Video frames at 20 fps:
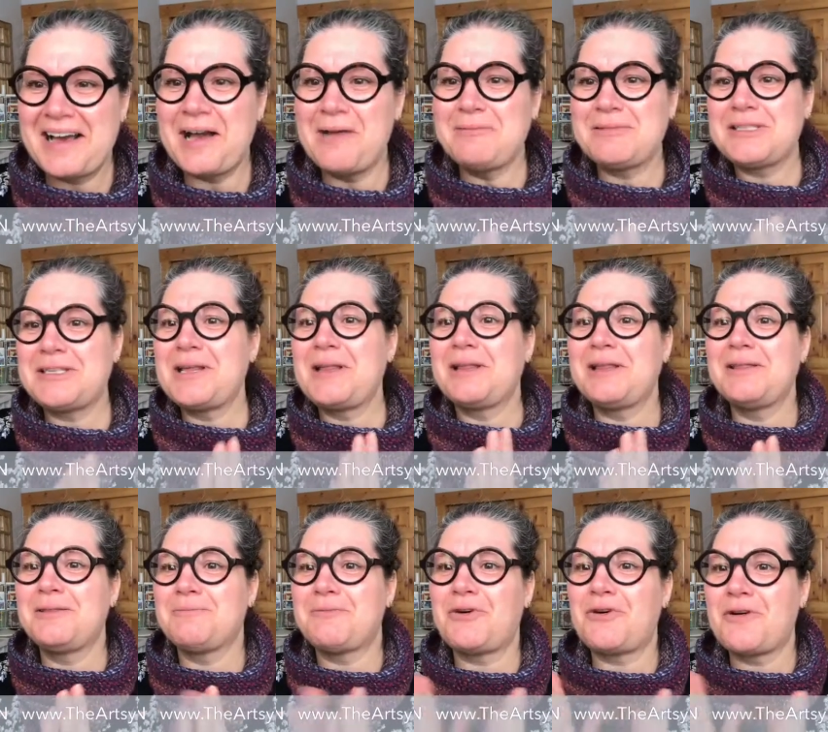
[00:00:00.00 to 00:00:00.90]
I'm still
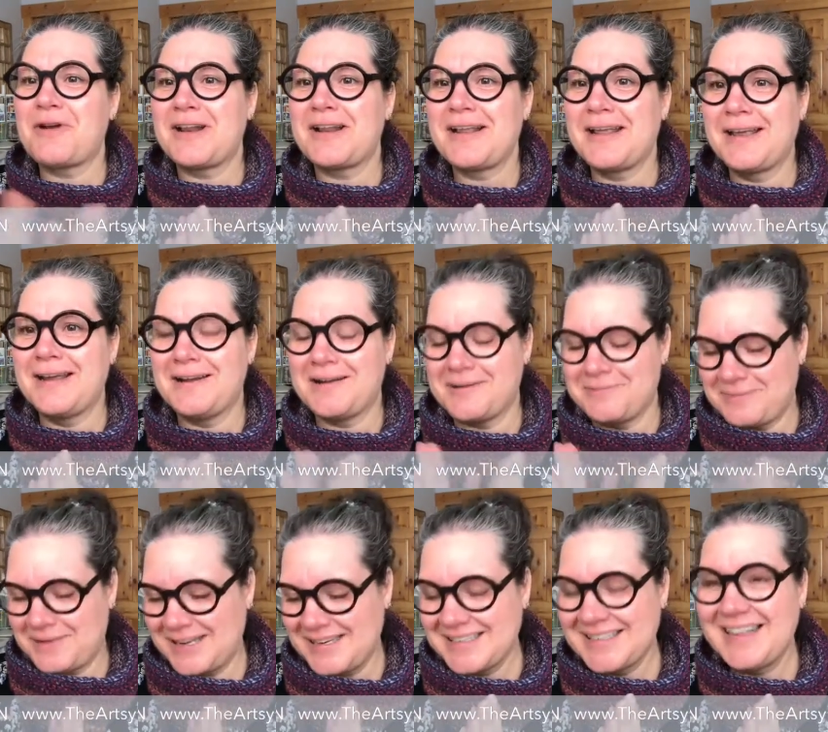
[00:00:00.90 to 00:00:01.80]
in the morning here,
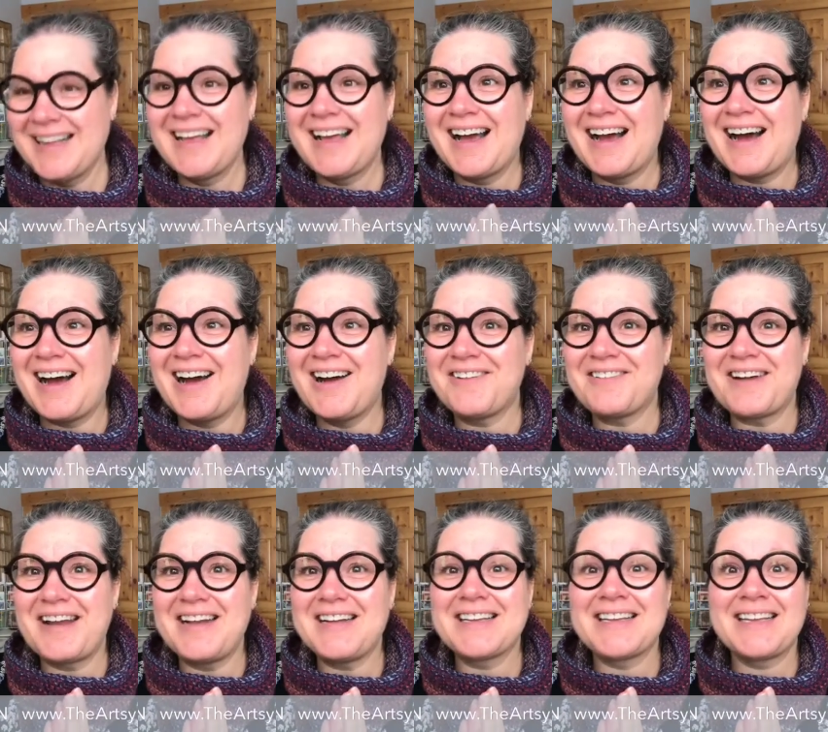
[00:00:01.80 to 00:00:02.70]
but all
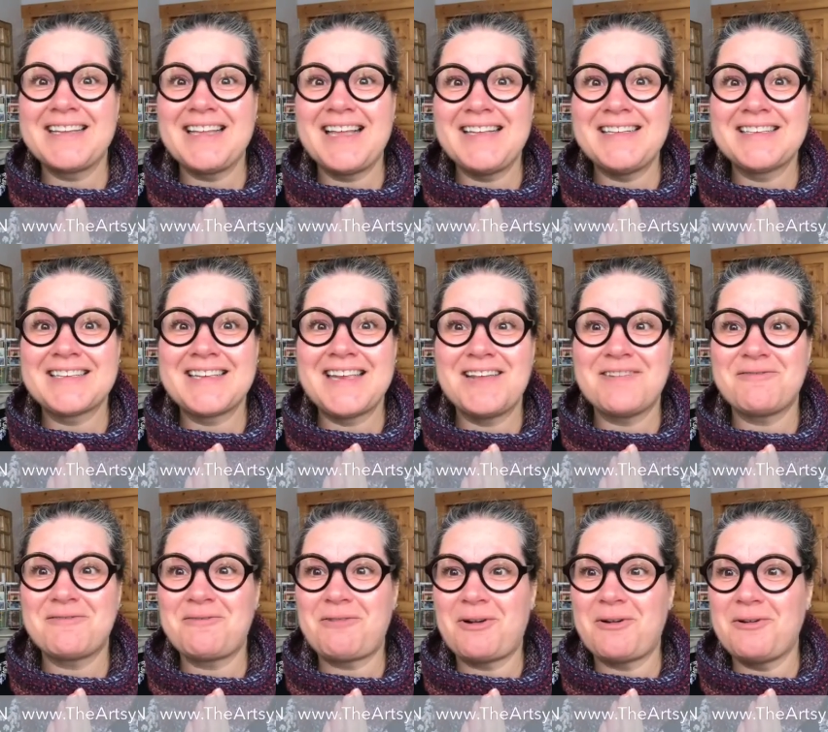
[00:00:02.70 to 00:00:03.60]
right, let's get
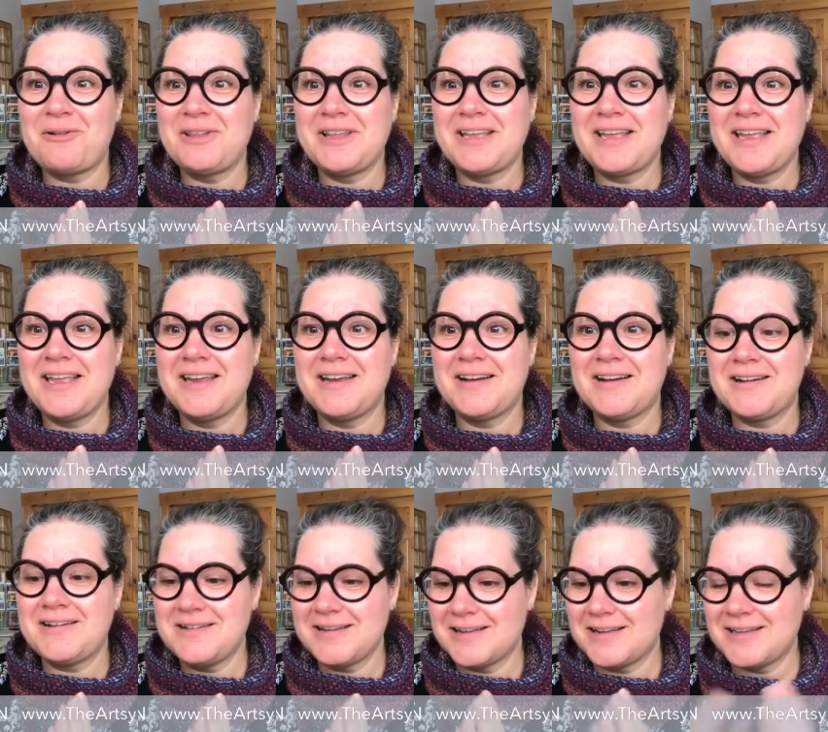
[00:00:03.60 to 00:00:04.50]
rolling
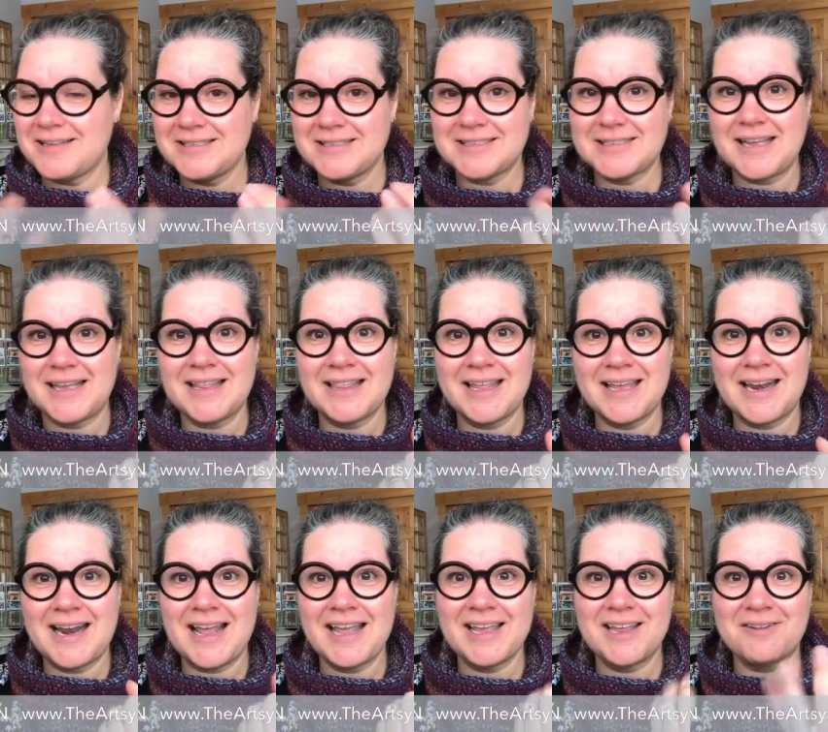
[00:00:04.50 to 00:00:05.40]
here because
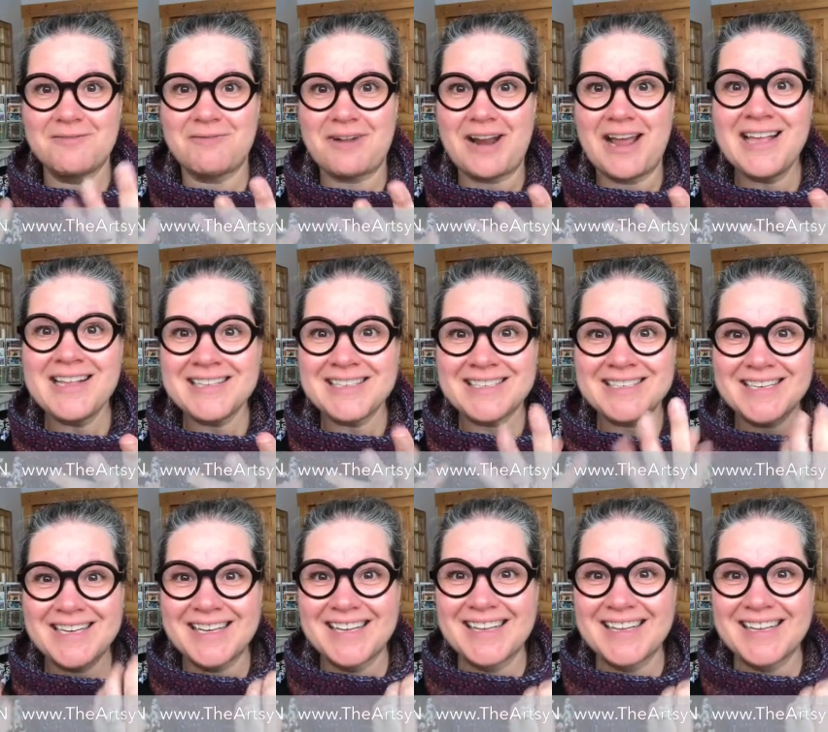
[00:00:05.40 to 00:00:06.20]
then I can rest